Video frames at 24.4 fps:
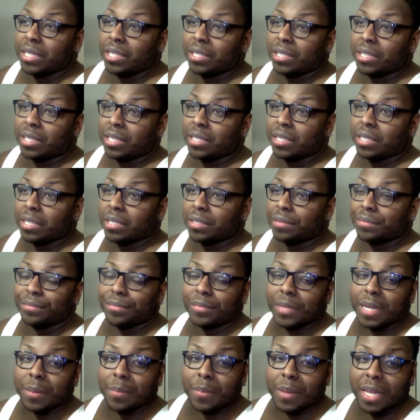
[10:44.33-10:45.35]
She's just
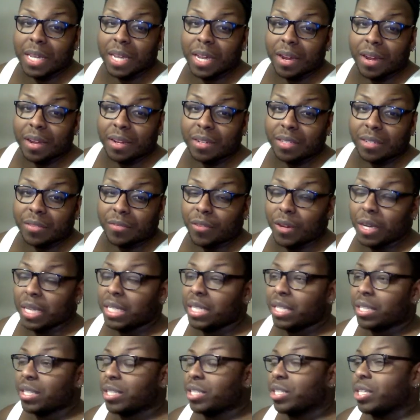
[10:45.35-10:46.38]
a B-character, friend
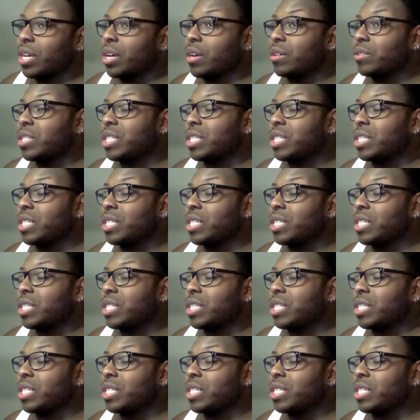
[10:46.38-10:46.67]
to the show.